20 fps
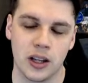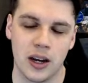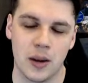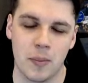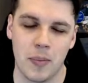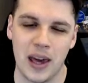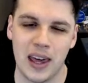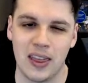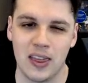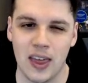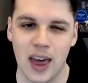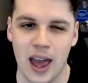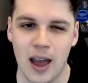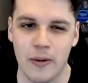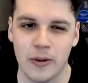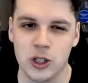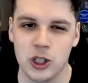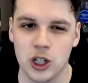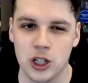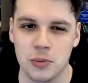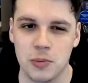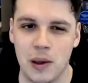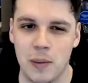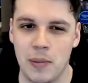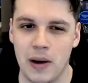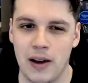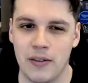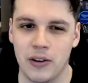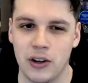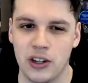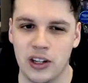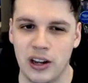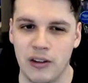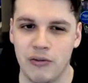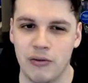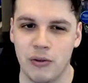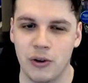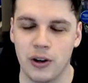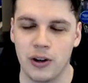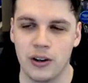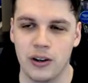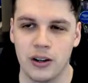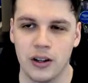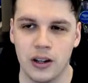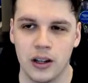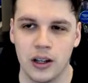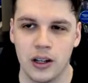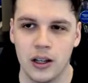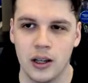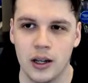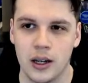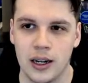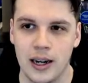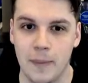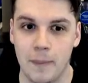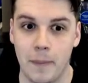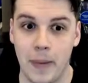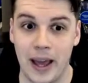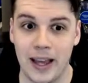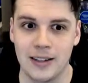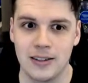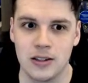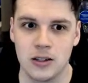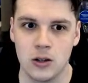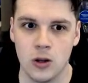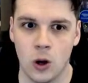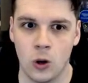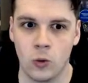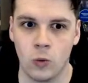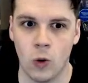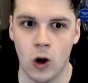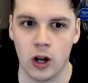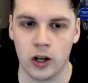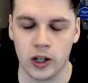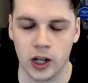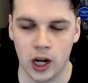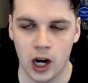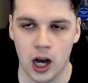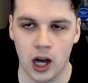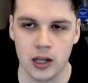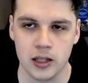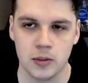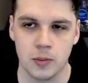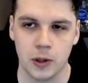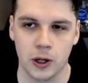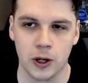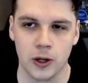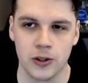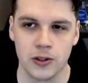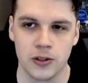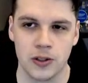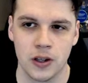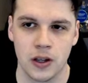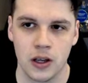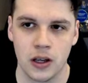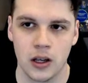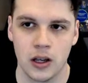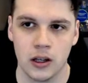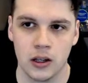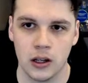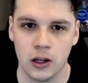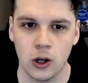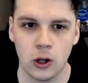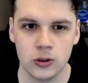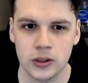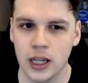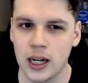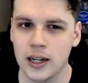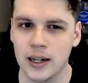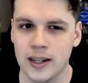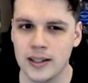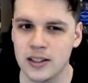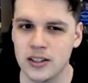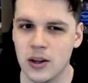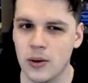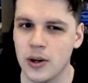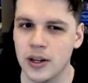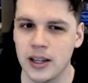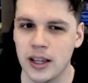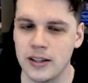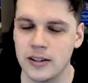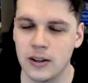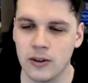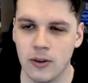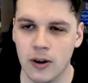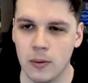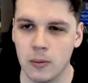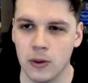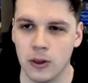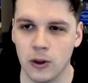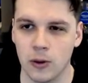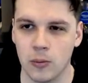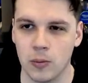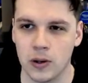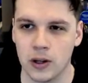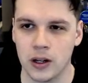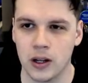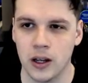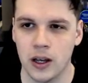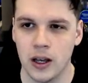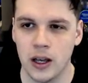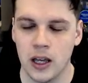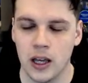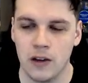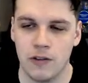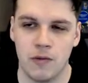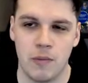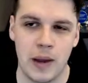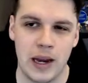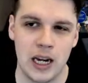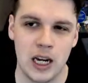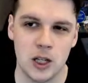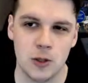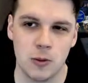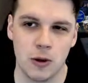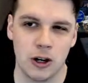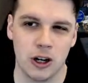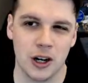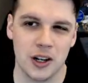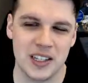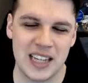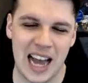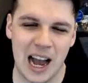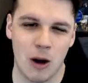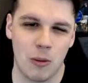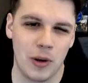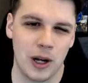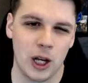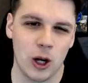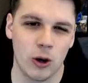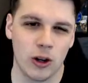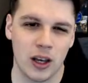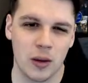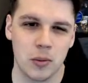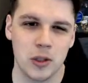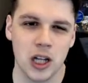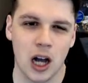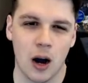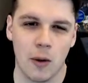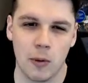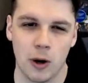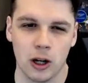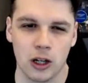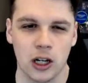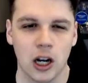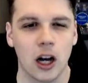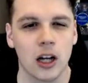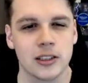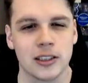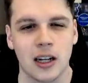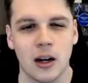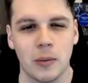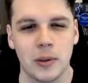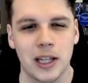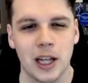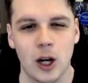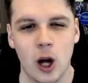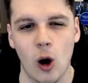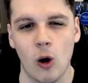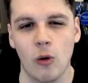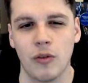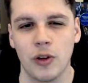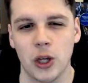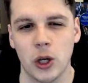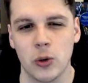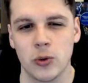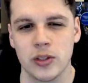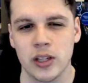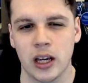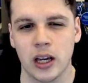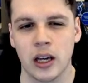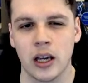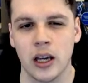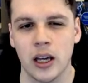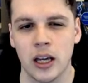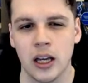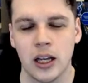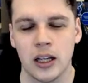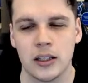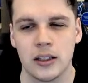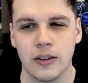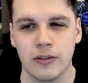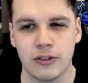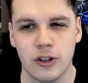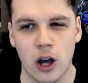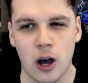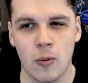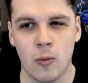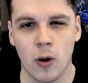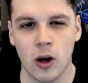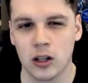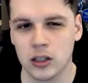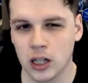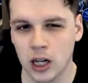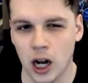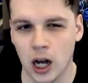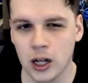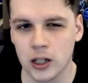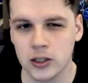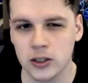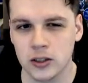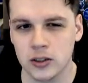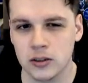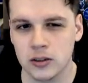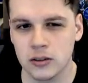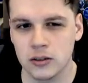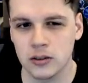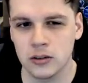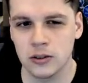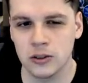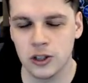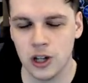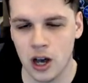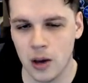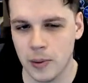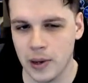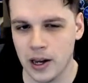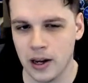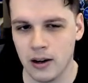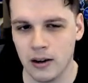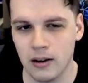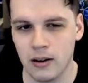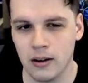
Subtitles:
debate there is just people having different debates on world class, because not that I necessarily disagree with you, but if Mendy's world class, how many goalkeepers are world class? And are we then overusing the term world class? Do you know what I mean?